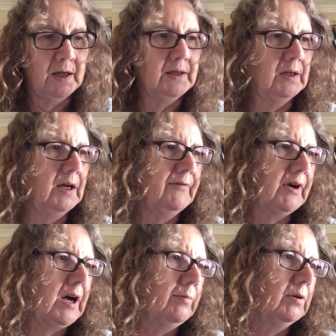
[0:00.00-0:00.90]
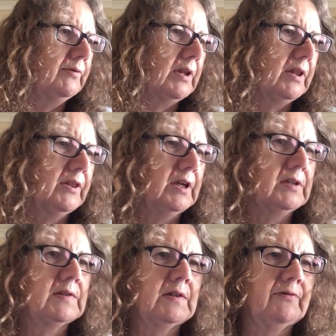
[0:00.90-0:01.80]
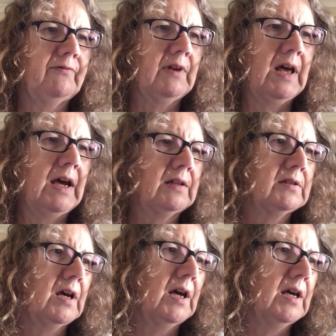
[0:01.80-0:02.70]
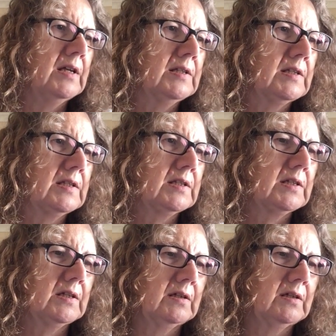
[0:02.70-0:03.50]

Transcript: Then I have a couple of other things that are flagged as